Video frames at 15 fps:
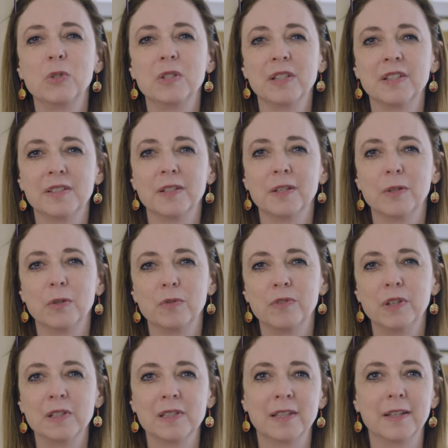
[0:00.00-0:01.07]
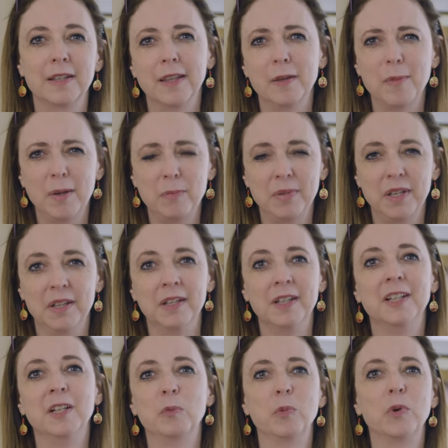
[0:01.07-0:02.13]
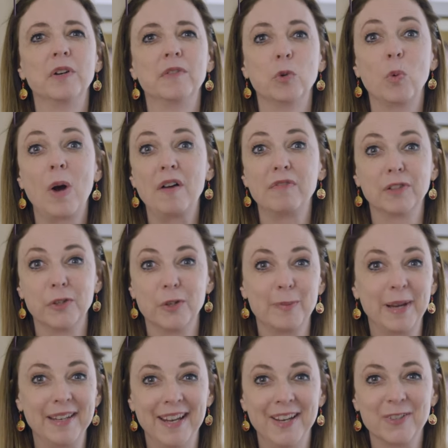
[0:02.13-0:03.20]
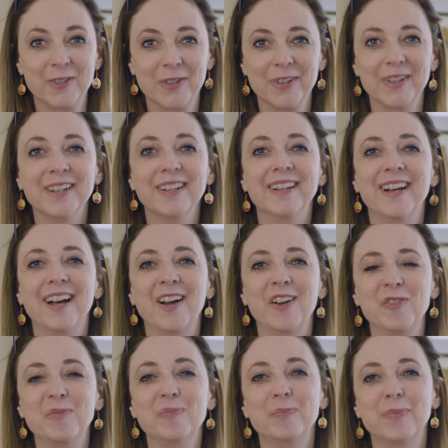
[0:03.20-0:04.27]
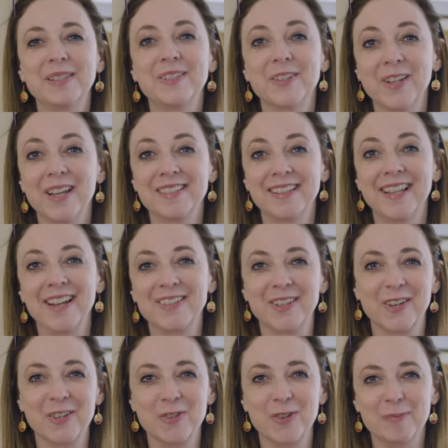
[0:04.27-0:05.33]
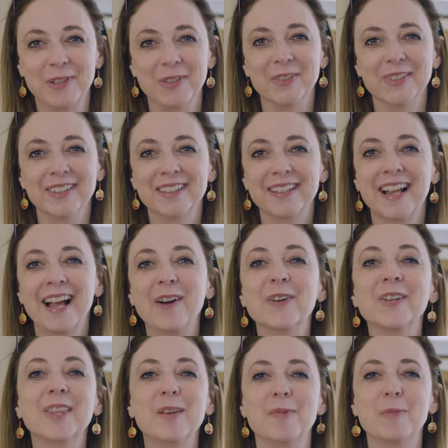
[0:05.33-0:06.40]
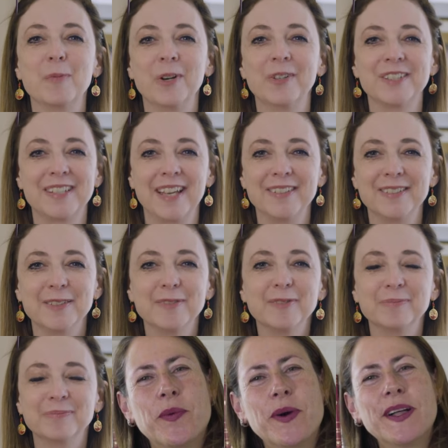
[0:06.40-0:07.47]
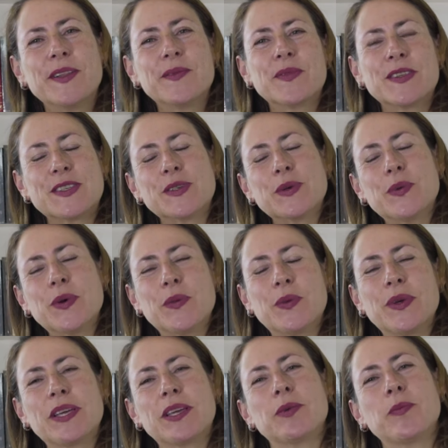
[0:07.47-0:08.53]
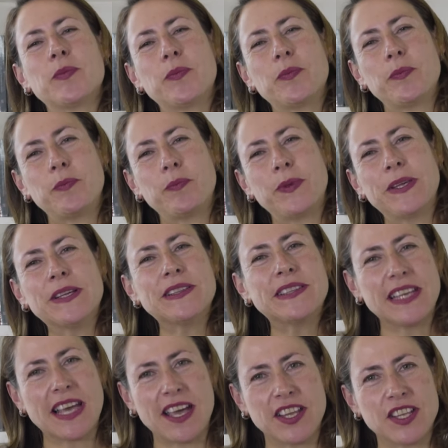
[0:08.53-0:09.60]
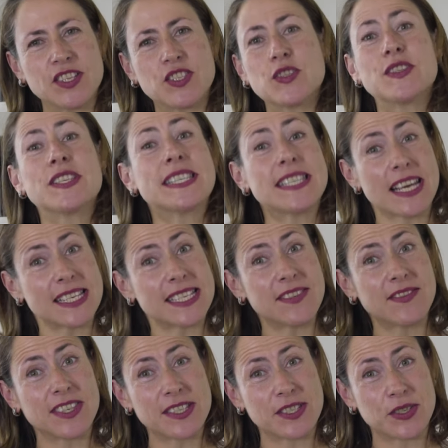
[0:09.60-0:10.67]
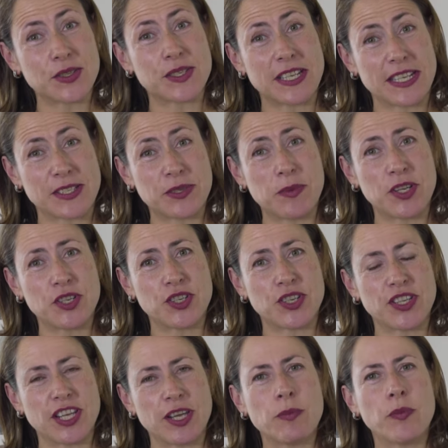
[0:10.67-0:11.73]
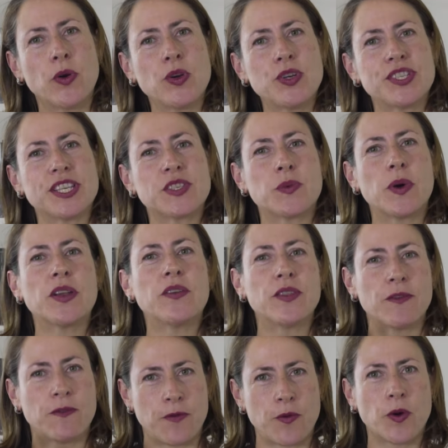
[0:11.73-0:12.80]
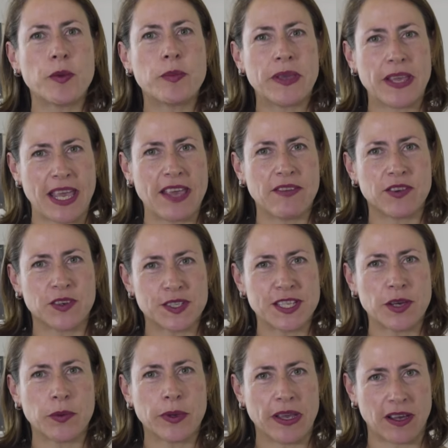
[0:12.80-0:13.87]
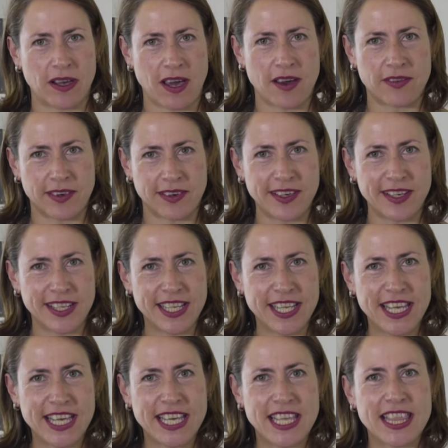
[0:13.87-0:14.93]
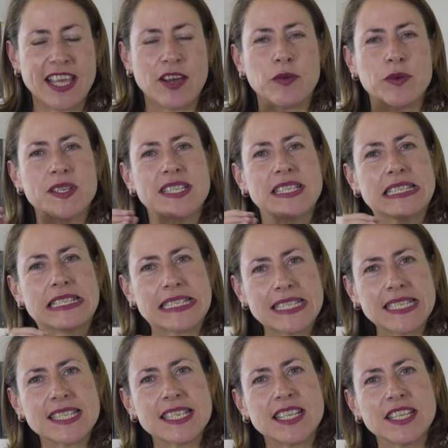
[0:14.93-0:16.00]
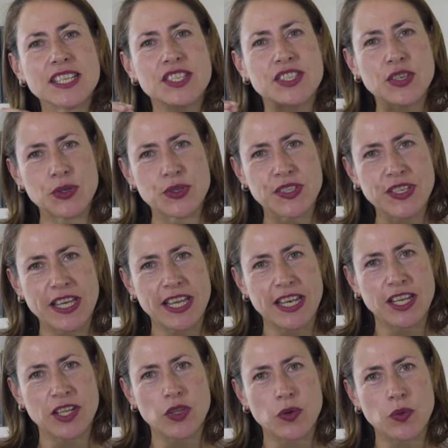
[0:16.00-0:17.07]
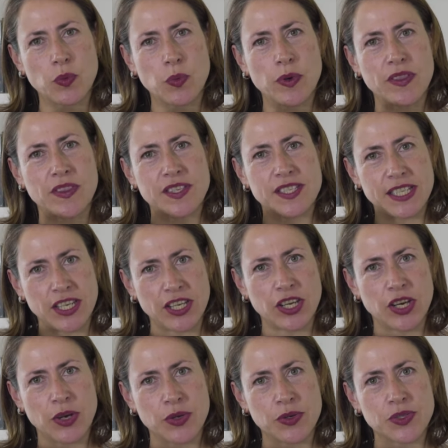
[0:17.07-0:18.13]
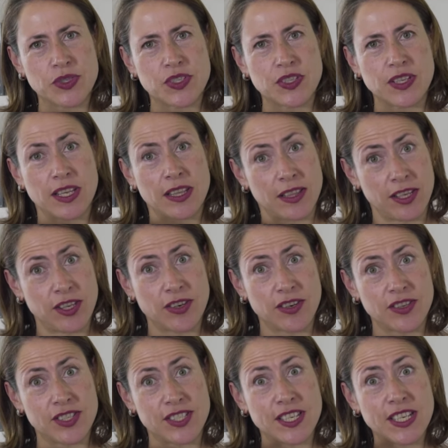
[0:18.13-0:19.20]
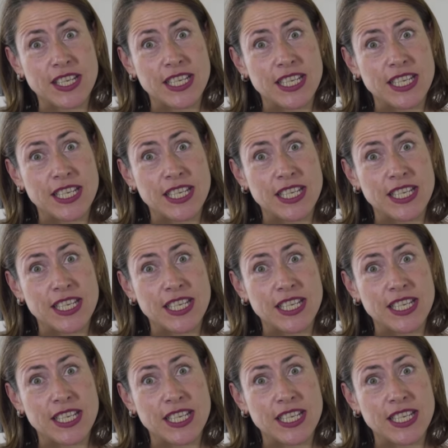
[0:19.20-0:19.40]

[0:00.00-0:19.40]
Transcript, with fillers: who's listening who feels like they might be more of a waffler by nature, um, but still has a lot to contribute. How could they be more decisive? Well, so when we peeled the onion, so decisiveness, Susan, as you mentioned, emerged as one of the four behaviors that we uncovered that were statistically associated with CEOs and leaders